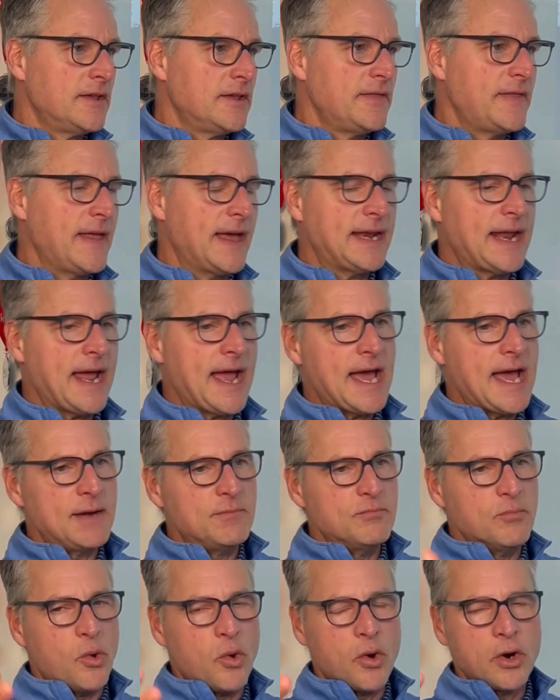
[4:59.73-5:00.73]
that had
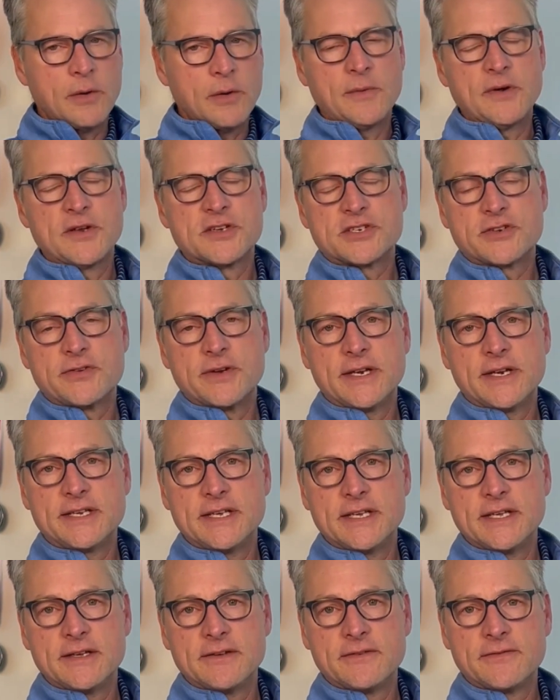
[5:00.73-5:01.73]
more
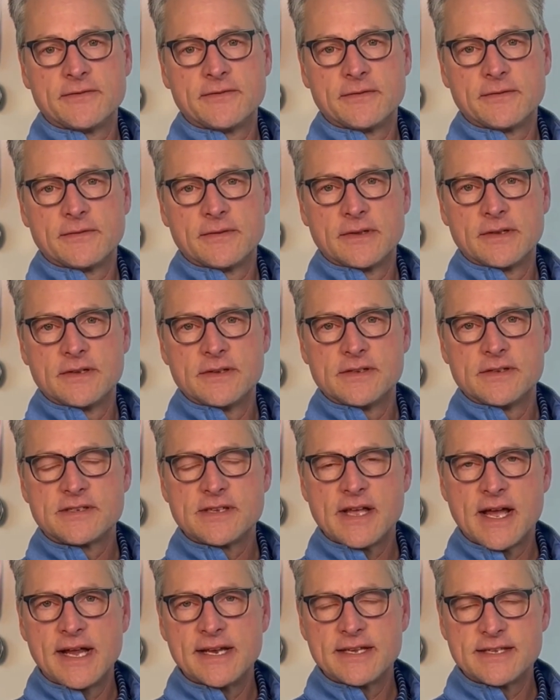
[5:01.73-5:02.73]
restrictive
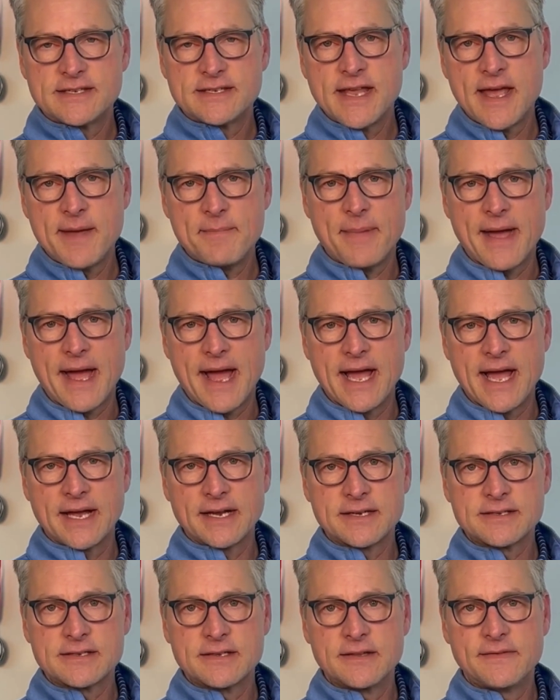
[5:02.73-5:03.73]
side setbacks